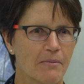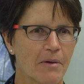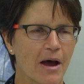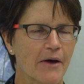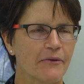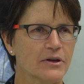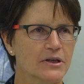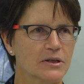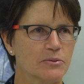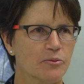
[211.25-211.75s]

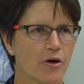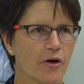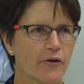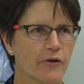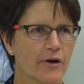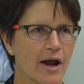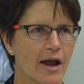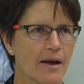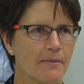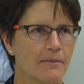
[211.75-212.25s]
about this
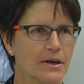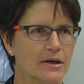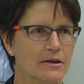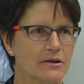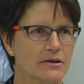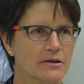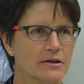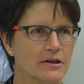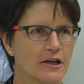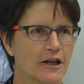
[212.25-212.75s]
program
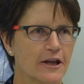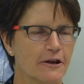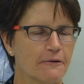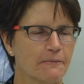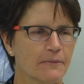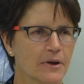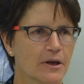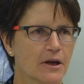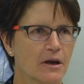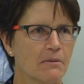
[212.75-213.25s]
is the
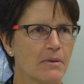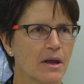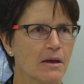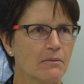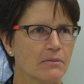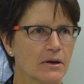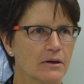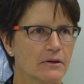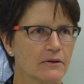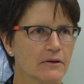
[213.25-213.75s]

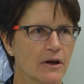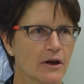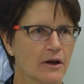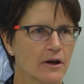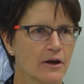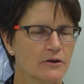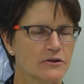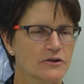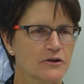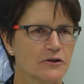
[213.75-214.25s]
commitment
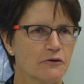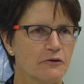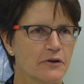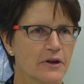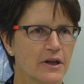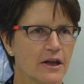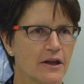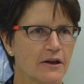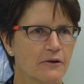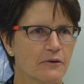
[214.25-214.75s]
to
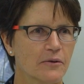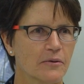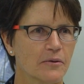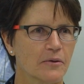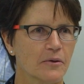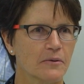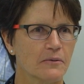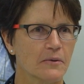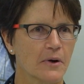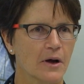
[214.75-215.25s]
the
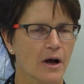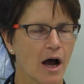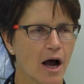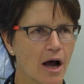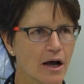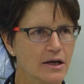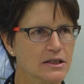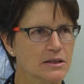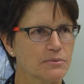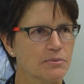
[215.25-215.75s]

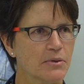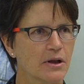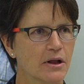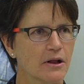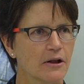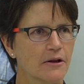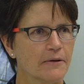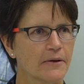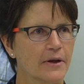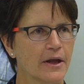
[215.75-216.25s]
hospital
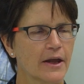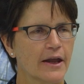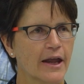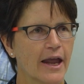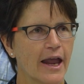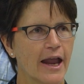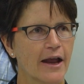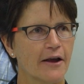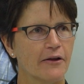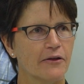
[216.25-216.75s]

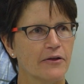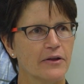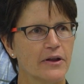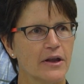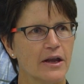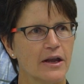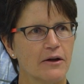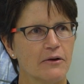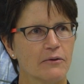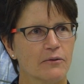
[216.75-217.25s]
and
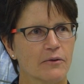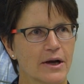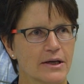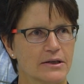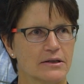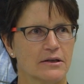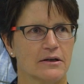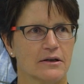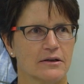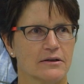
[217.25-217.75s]
the
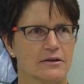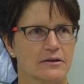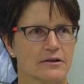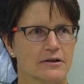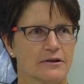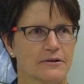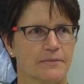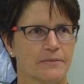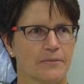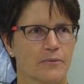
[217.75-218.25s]

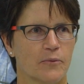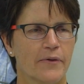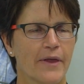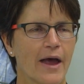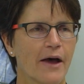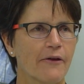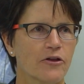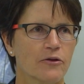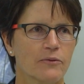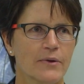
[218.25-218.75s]
residents.
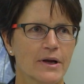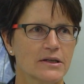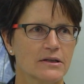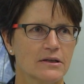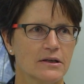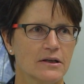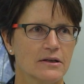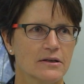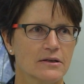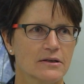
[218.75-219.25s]
Without the
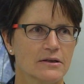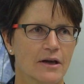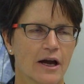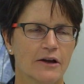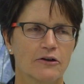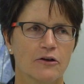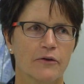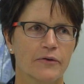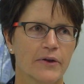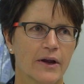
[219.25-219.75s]
residents,
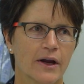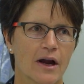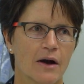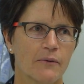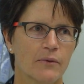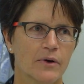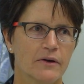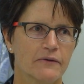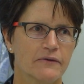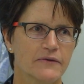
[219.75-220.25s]
I don't think I
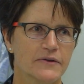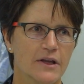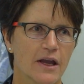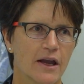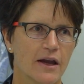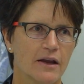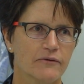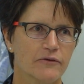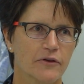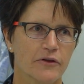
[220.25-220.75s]
would have
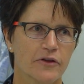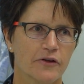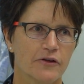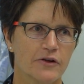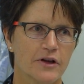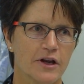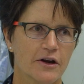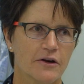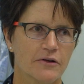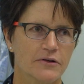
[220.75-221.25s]
stayed for
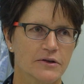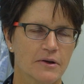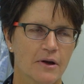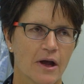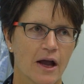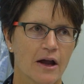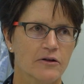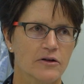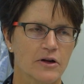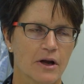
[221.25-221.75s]
30 years.
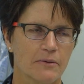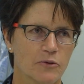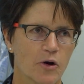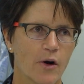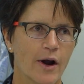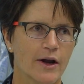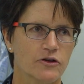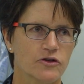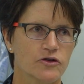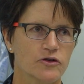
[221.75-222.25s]
I'm
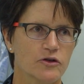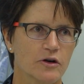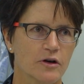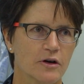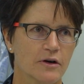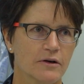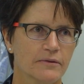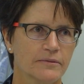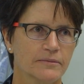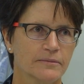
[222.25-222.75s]
quite
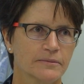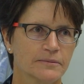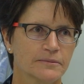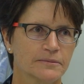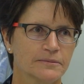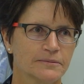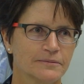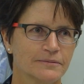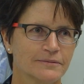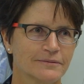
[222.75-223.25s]
sure,
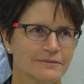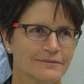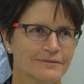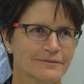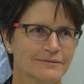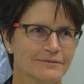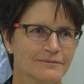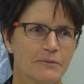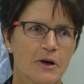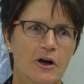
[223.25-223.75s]

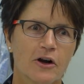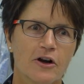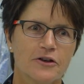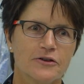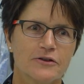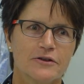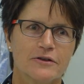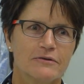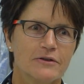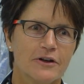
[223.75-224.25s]

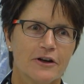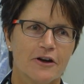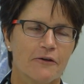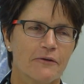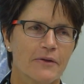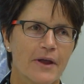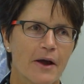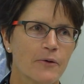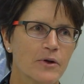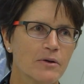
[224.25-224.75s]
because
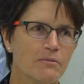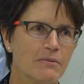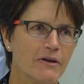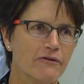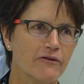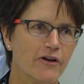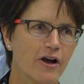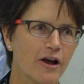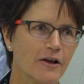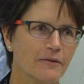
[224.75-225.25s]
that wouldn't be
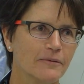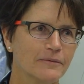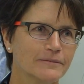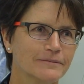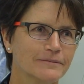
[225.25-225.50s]
fun.